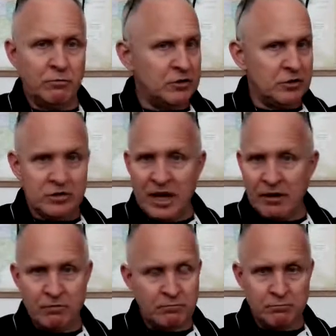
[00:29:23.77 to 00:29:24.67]
which is
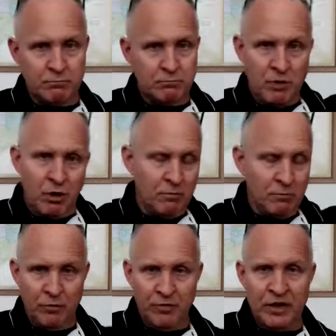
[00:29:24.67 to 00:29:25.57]
not uh,
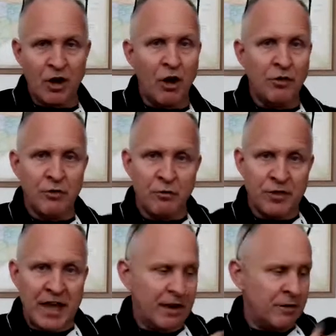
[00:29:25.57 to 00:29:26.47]
moving other
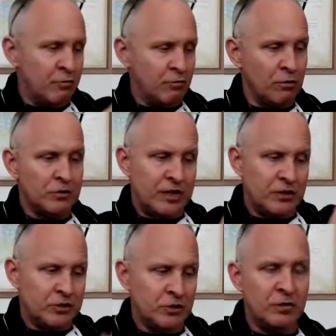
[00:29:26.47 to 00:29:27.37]
than the
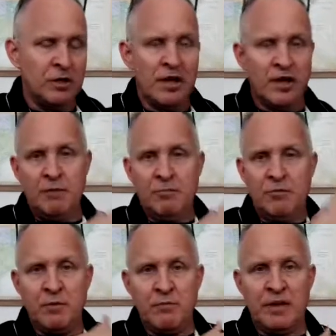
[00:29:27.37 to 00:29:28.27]
rotational and
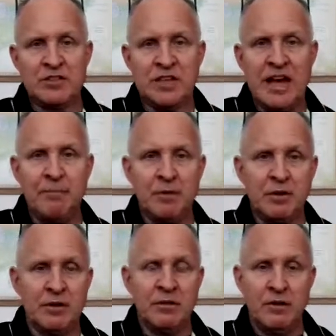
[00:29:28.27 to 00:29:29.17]
movement of my
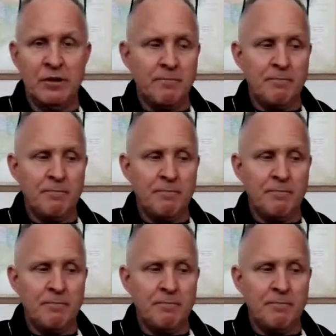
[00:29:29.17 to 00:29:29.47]
scapula,